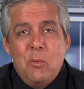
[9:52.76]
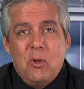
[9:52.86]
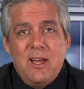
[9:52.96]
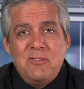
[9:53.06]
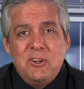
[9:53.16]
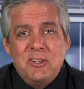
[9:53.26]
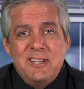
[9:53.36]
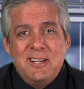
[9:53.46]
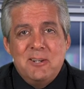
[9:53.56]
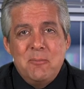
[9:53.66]
we'll have you on
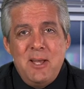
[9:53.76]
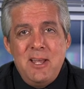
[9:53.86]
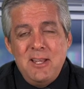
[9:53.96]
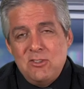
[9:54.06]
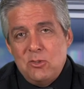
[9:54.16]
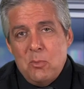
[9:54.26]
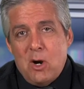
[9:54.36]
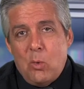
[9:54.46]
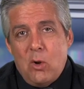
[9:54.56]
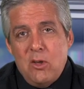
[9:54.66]
the air. This is
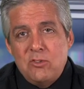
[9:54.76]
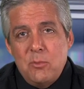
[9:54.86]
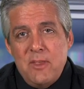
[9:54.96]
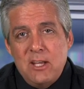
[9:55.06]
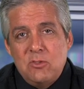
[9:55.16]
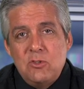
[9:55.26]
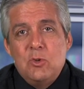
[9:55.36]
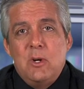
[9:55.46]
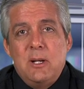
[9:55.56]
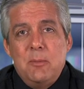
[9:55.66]
Mark Wahlstrom. Thanks for
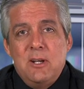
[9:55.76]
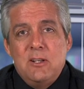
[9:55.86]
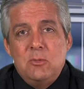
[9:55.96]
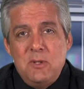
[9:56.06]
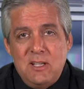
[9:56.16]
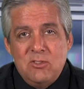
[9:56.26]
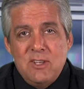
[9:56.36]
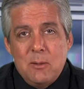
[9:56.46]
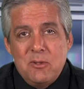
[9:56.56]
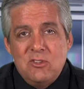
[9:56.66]
joining me on Speaking of
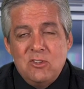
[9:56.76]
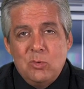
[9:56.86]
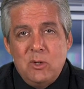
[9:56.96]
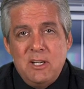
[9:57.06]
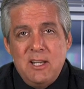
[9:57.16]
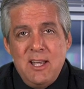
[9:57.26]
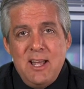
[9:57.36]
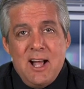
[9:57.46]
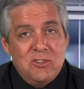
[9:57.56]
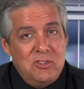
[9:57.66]
Settlements this week.
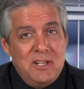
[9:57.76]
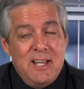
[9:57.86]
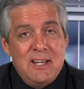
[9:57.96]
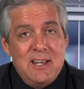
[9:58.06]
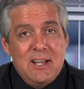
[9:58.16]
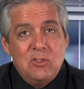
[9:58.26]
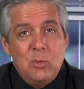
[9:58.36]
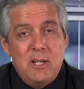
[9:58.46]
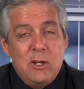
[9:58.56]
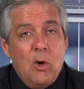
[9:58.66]
I'll see you again next
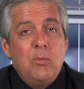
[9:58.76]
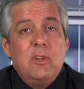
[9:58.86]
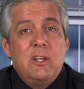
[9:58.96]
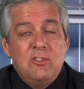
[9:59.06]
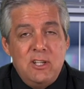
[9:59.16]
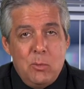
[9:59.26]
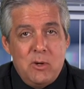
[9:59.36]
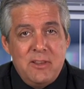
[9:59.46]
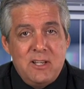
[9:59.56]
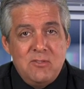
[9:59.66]
week, and hopefully I'll see you at
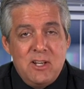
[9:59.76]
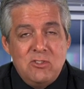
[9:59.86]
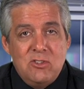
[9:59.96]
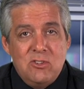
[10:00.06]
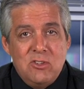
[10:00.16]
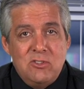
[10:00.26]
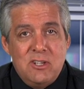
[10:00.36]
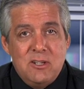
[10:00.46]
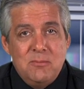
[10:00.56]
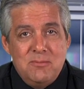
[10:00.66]
one of the conventions this
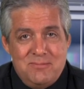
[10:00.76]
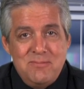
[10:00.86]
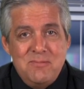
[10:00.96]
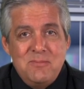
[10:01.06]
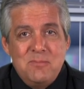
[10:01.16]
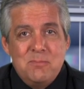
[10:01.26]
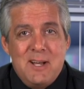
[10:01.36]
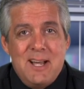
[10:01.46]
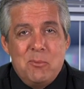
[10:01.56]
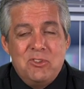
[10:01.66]
year.
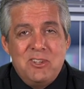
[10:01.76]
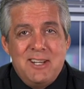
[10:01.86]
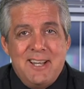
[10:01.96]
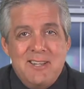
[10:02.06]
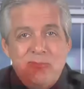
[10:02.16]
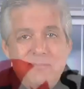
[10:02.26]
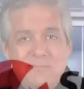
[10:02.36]
Bye, we'll see you again.